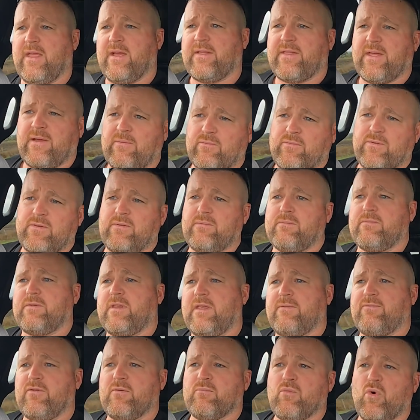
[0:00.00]
Now, they
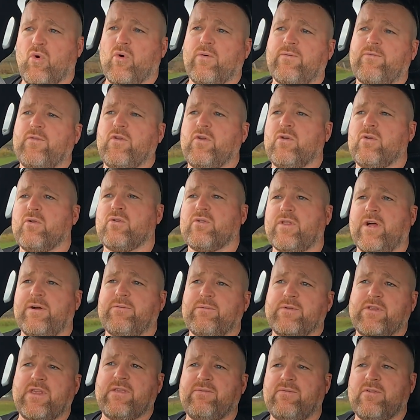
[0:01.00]
would give you more fuel,
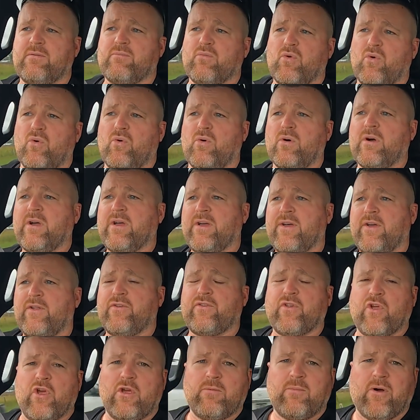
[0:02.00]
they would give you more
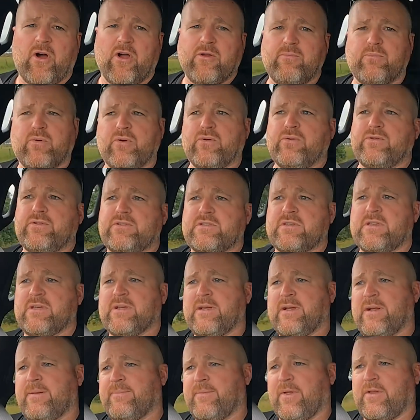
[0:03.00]
turbo boost,
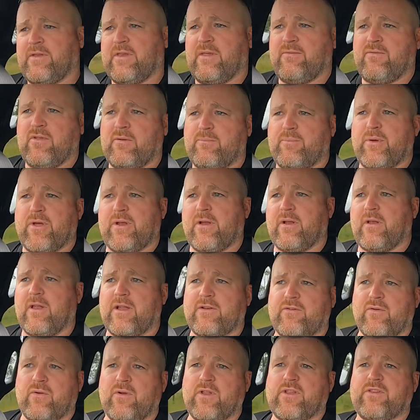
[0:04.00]
they'd give you a better
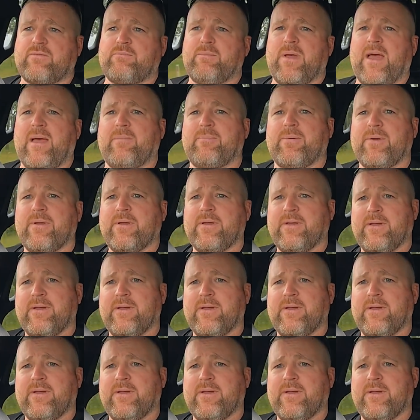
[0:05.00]
electronics map